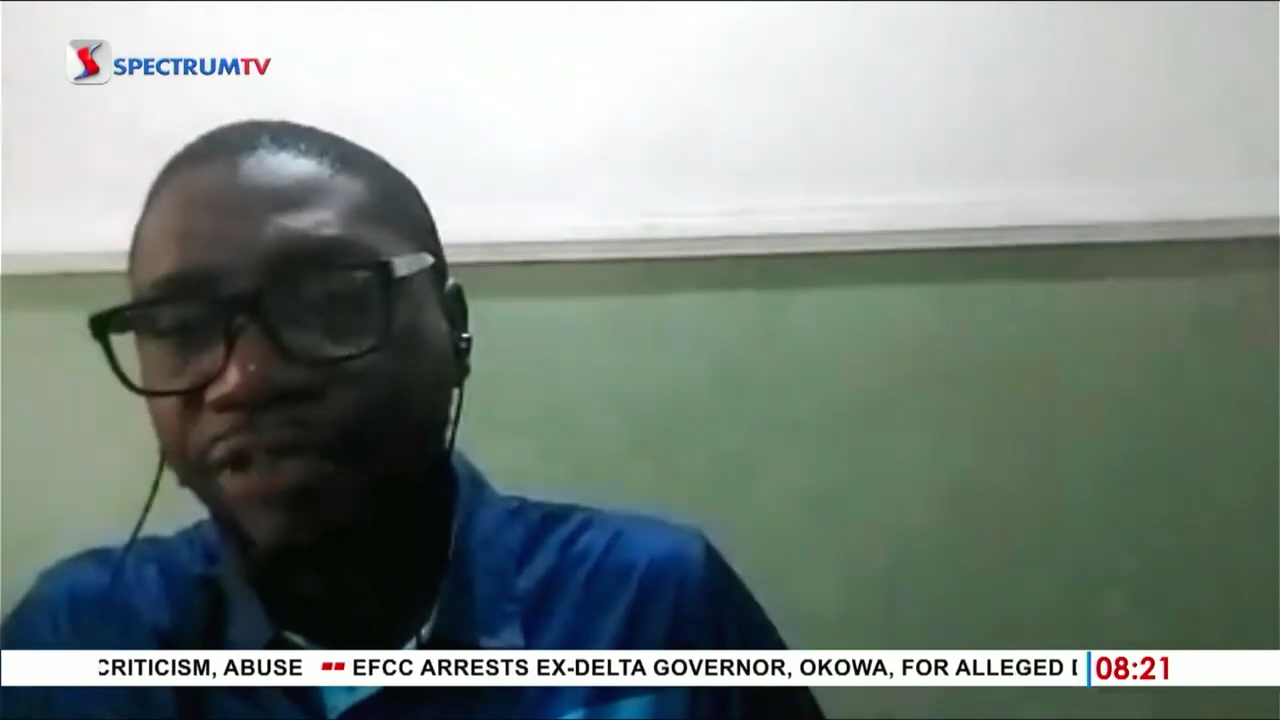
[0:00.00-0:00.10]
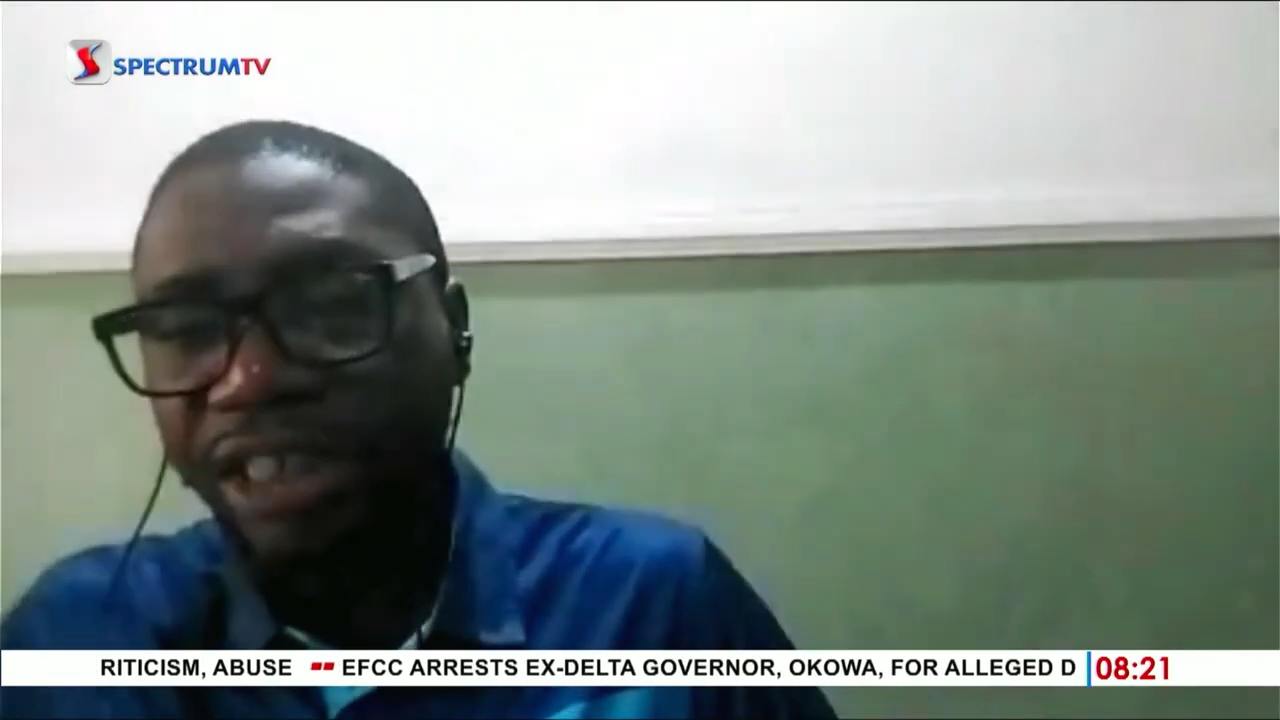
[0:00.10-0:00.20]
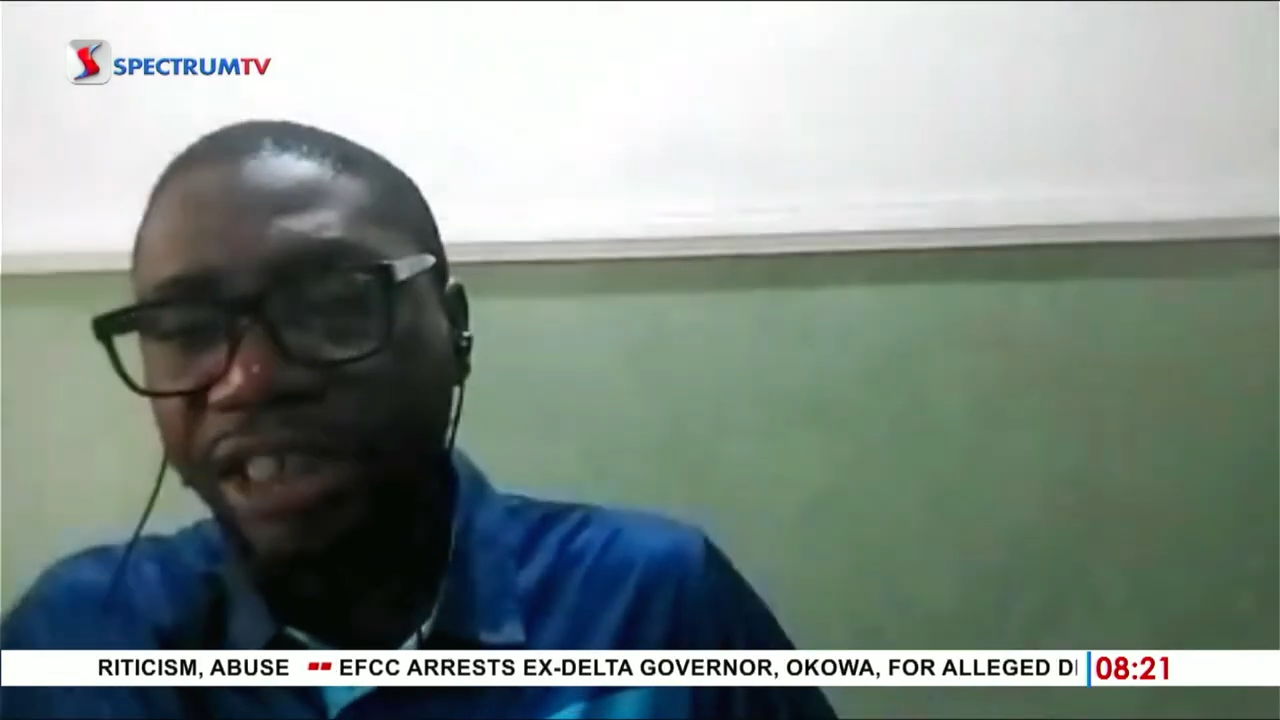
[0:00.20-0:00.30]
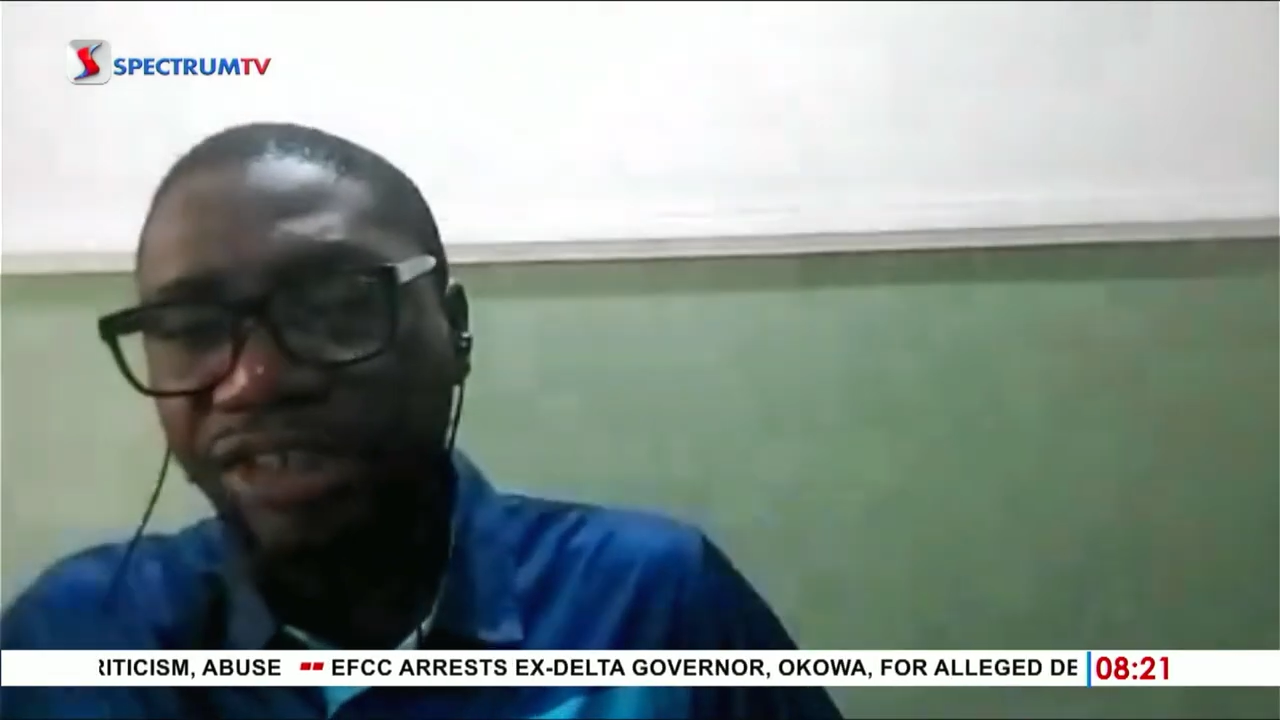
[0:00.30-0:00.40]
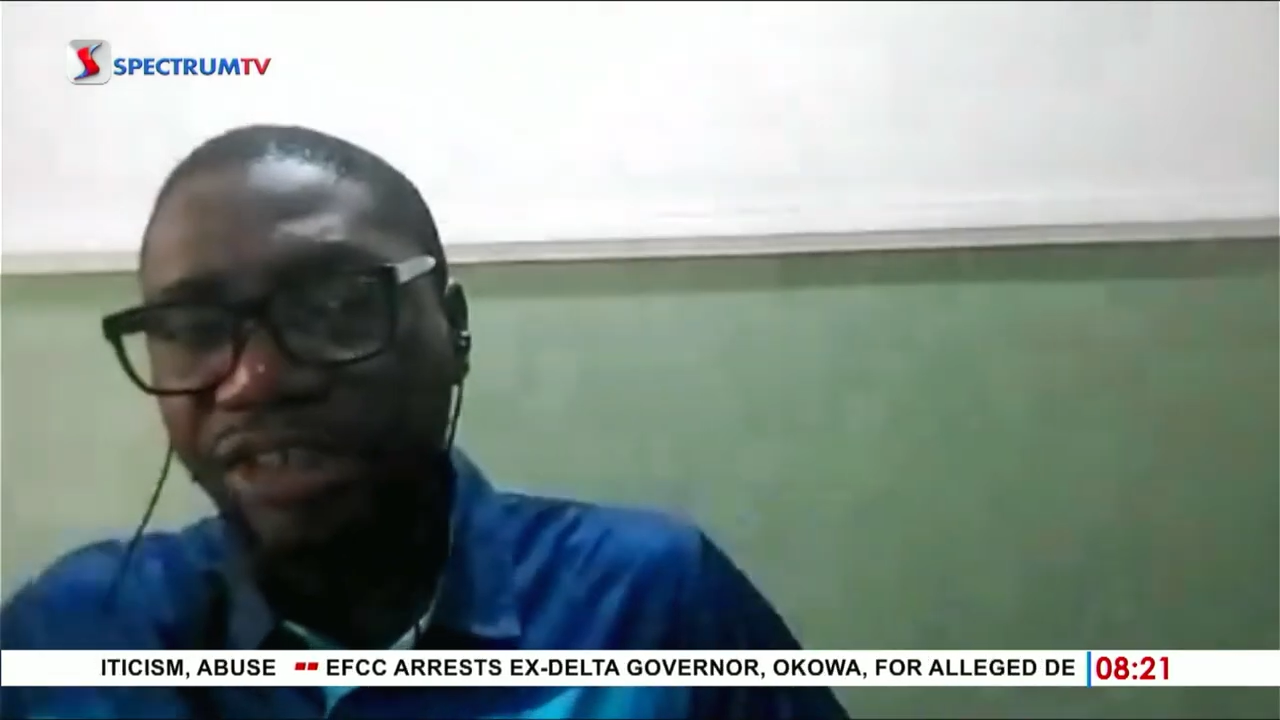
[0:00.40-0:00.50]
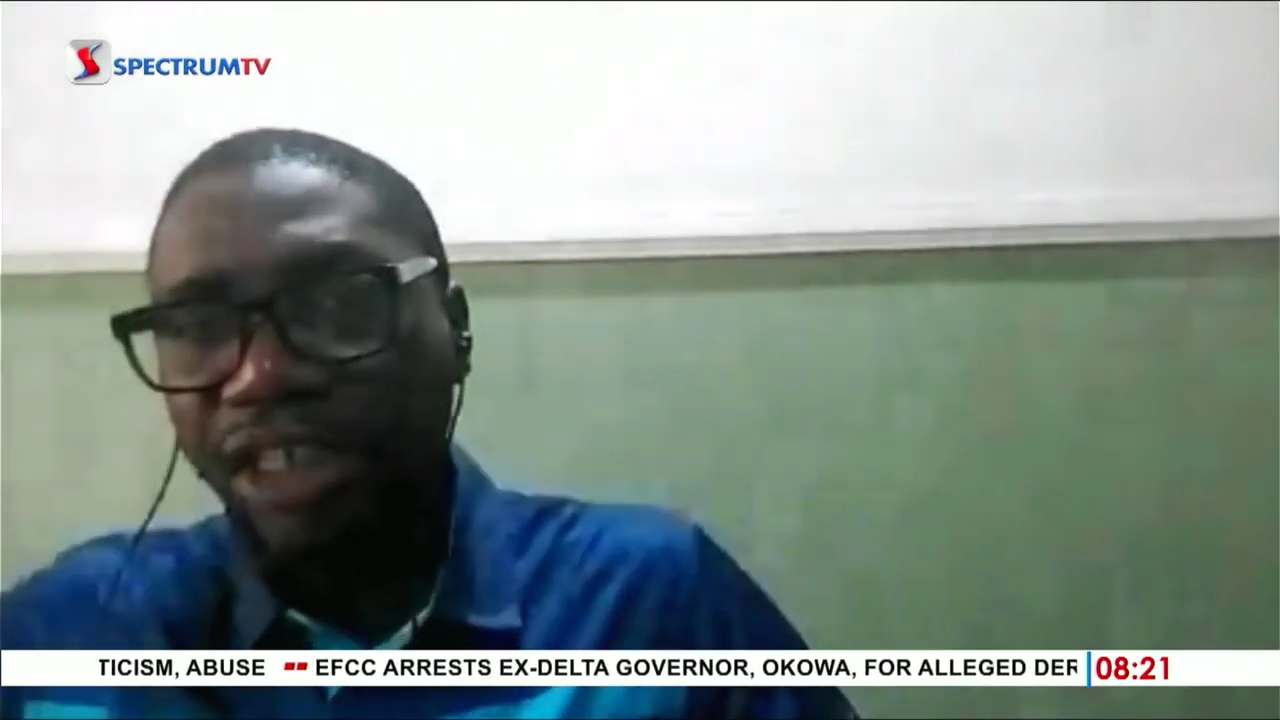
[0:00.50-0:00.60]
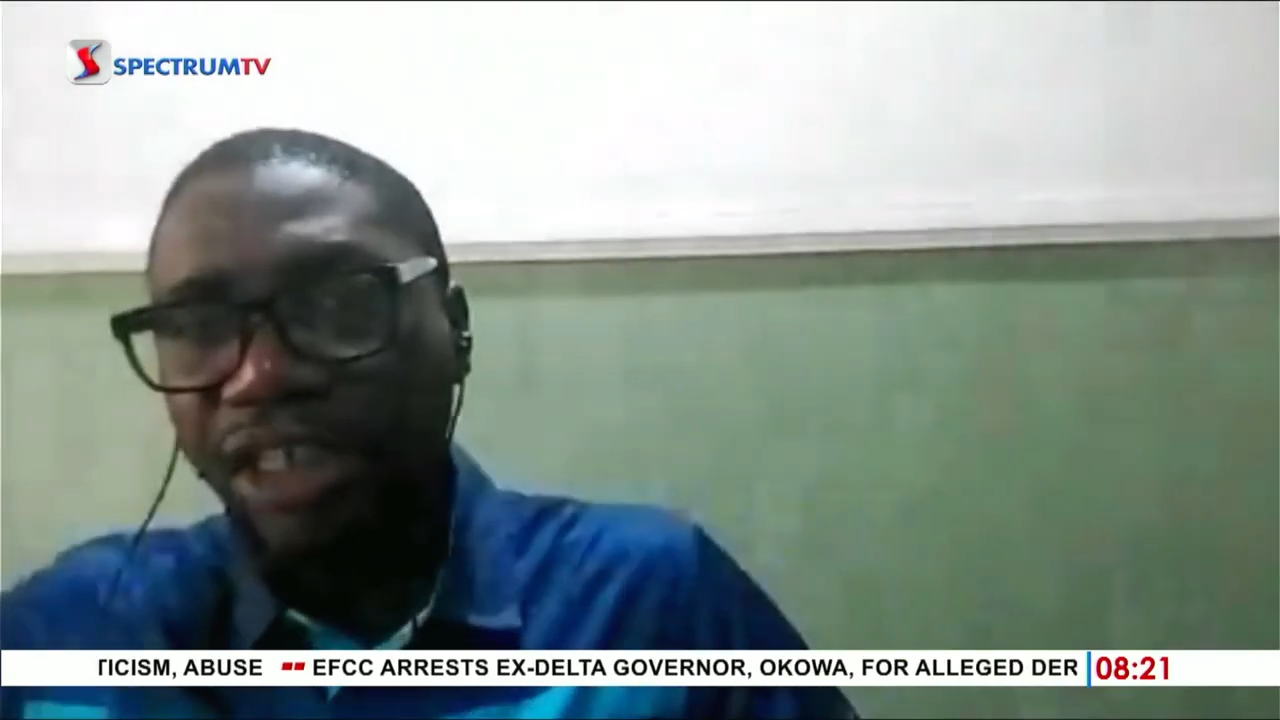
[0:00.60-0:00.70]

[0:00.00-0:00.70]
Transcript: this